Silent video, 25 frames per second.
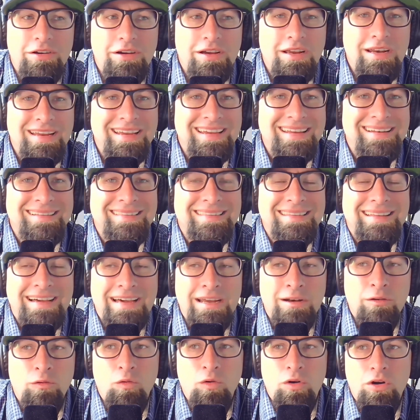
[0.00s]
you're going to get a
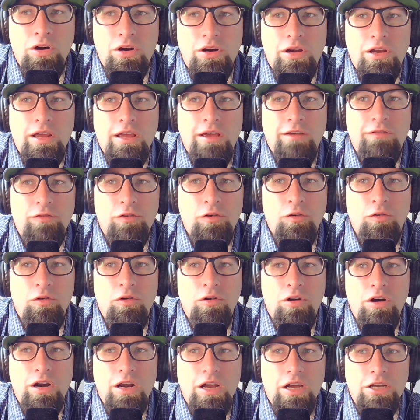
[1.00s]
lot of work if
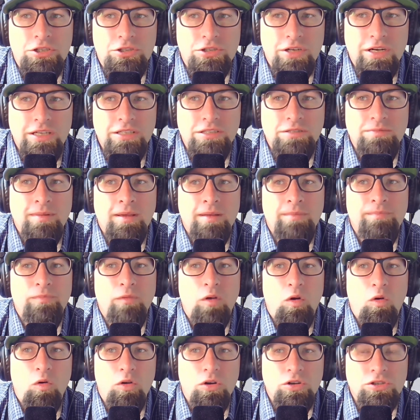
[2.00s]
you're a tradesman
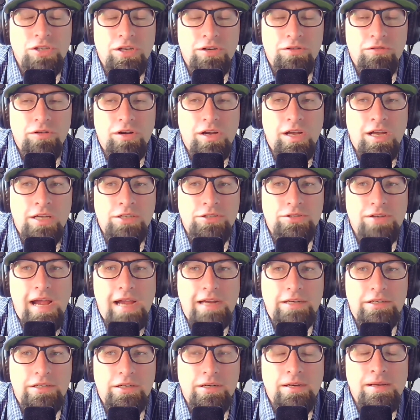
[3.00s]
or a general
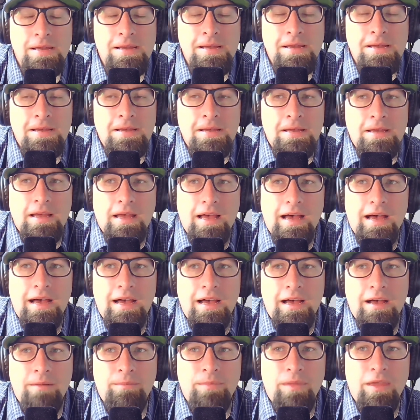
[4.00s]
contractor.
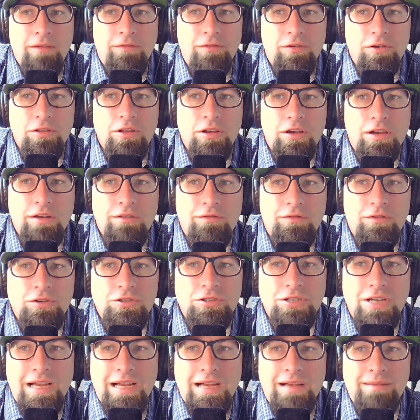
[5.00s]
If you're looking for
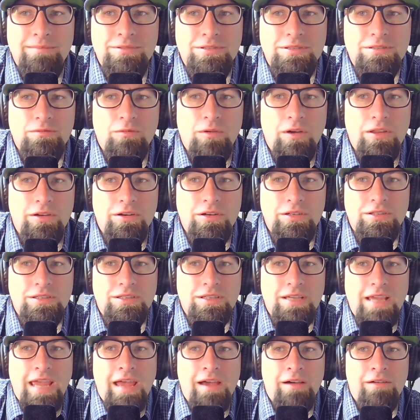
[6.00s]
jobs, whether
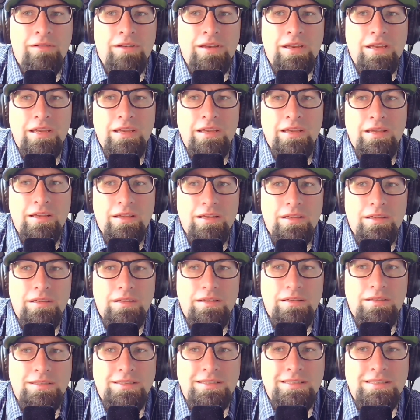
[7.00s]
it's county,
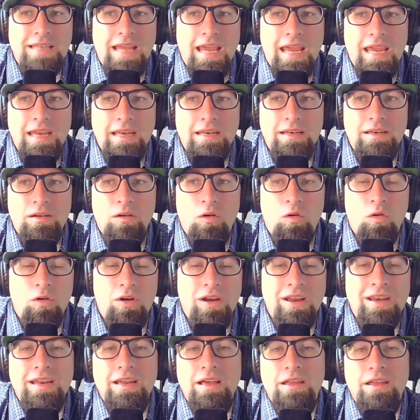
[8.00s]
state,
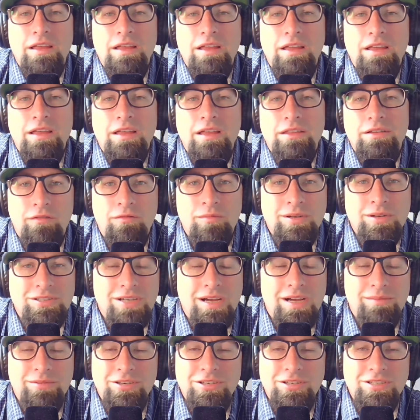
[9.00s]
or any other type of government
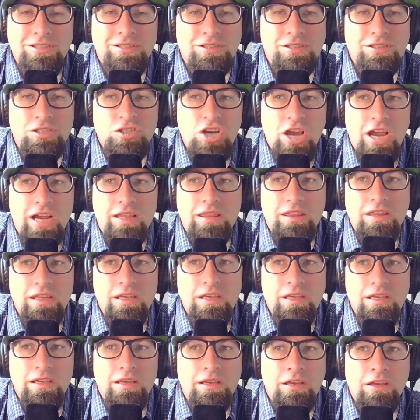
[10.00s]
job, you just check
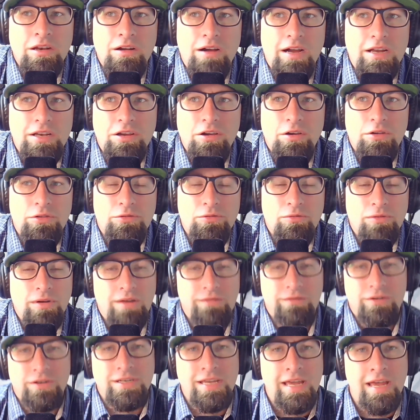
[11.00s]
I'd go through
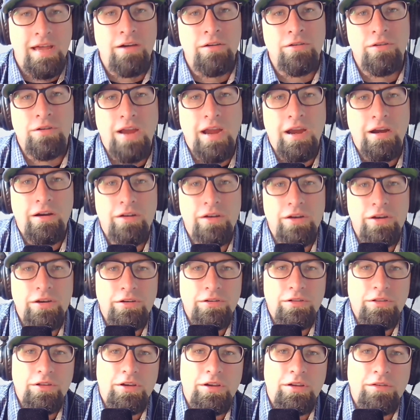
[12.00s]
whatever town or area
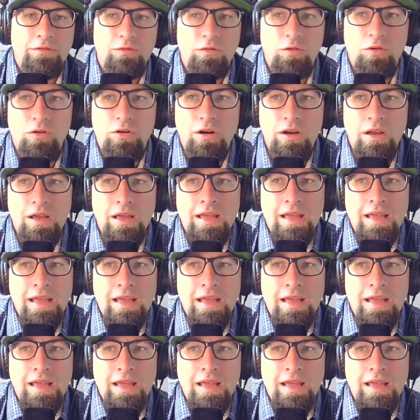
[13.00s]
you're looking for.